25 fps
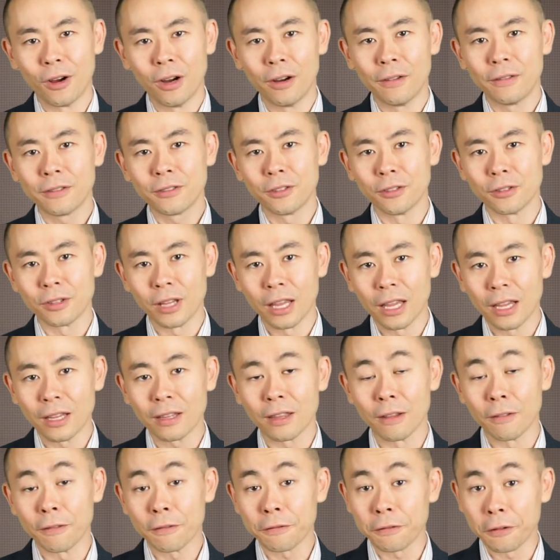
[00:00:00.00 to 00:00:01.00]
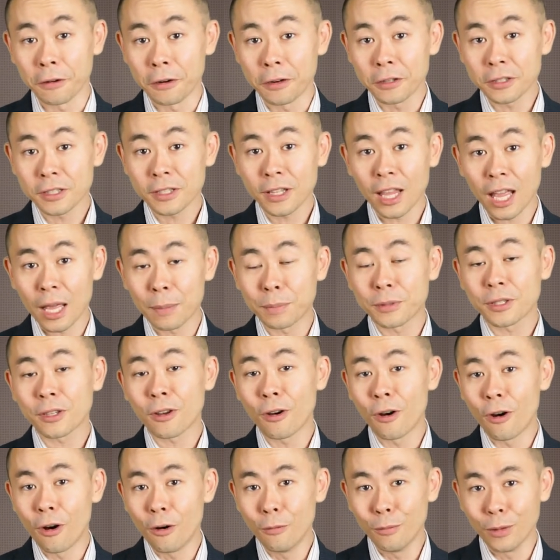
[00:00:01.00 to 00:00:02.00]
off to take the first steps
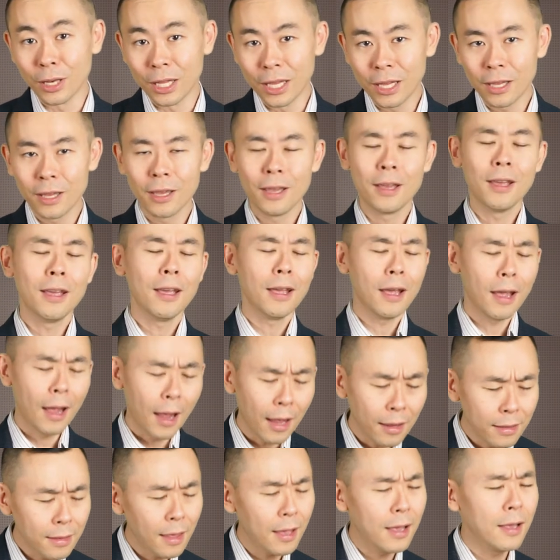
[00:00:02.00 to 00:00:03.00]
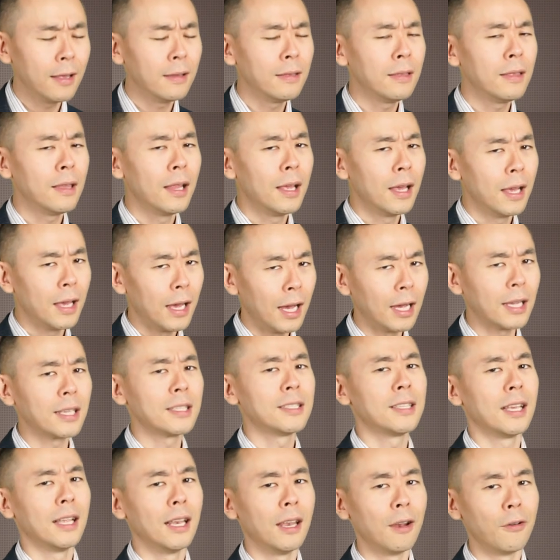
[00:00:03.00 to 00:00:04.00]
calmly and then
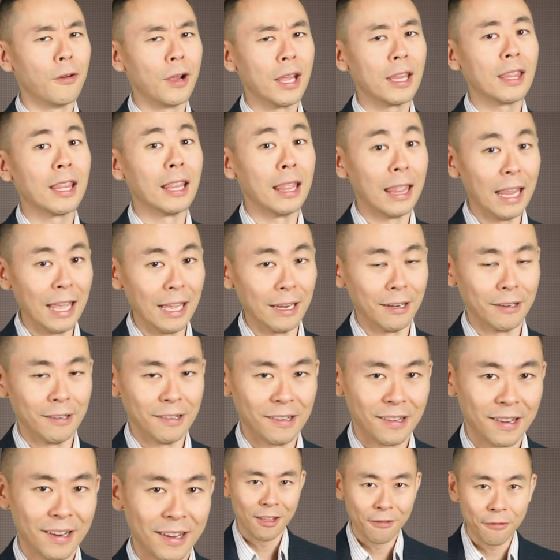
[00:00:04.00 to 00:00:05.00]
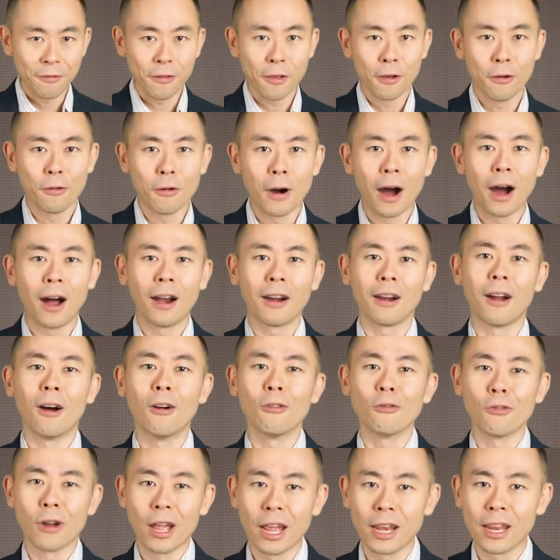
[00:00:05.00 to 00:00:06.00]
accelerate later. If you are
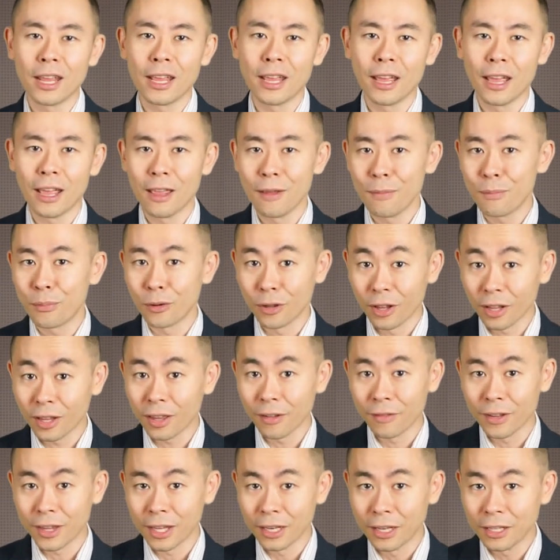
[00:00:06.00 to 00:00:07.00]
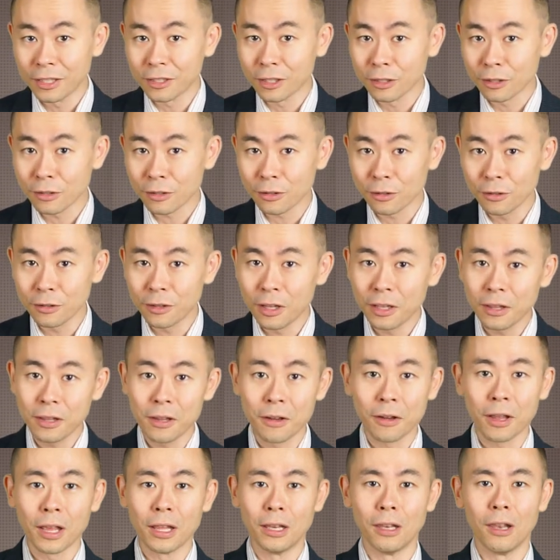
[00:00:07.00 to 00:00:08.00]
already a Productivity Ninja student,
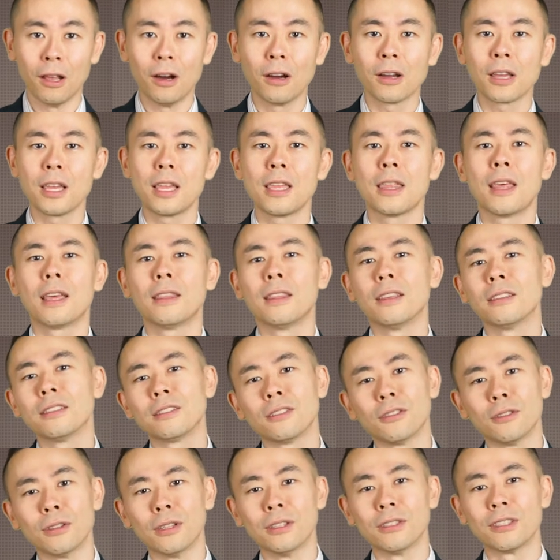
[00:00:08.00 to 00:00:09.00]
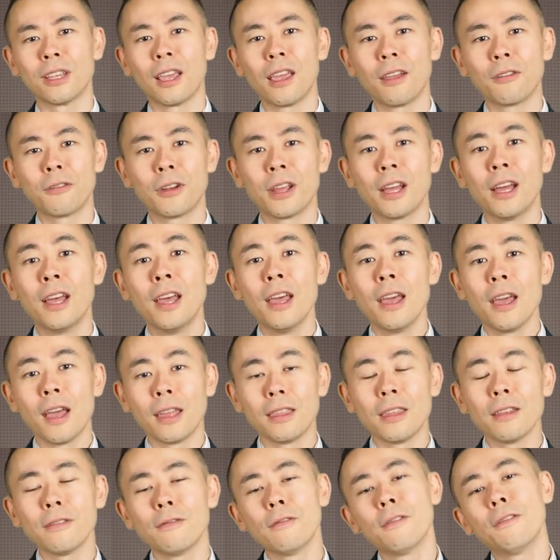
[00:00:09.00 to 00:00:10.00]
you can log in at the students area
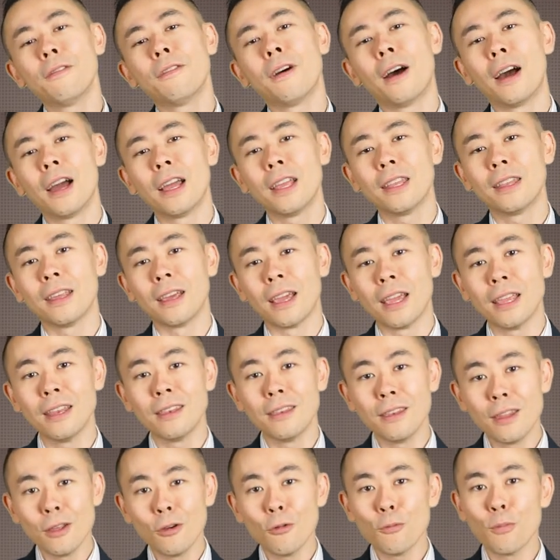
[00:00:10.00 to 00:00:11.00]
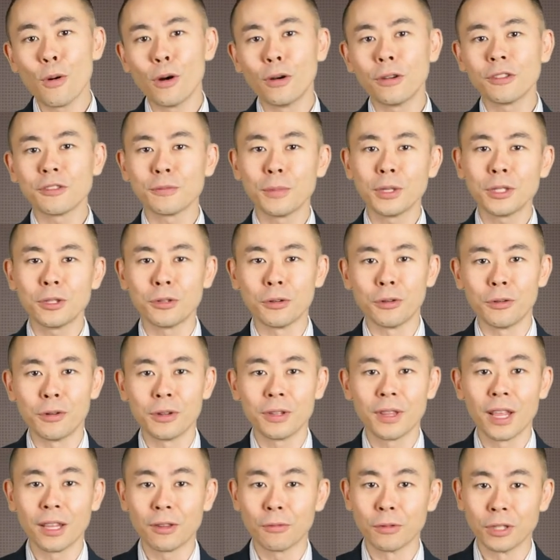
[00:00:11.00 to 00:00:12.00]
and you will find a new bonus
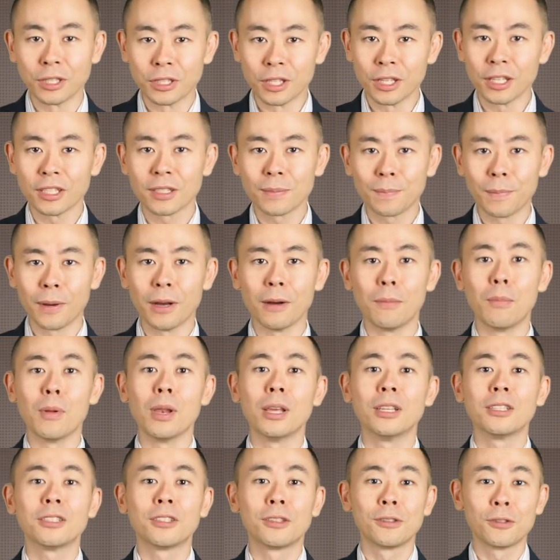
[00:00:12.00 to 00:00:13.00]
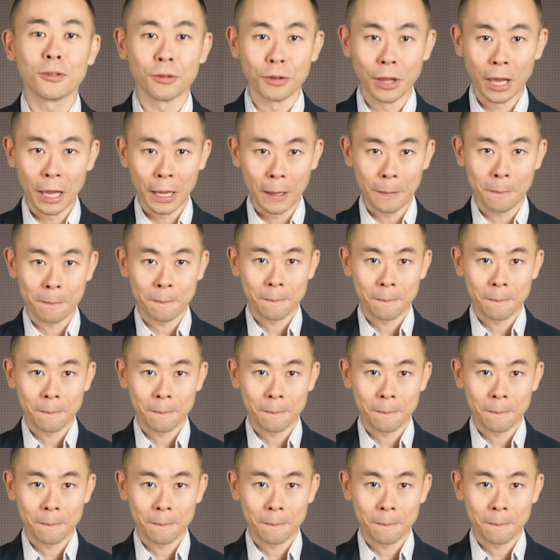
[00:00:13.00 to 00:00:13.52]
material that we just published today.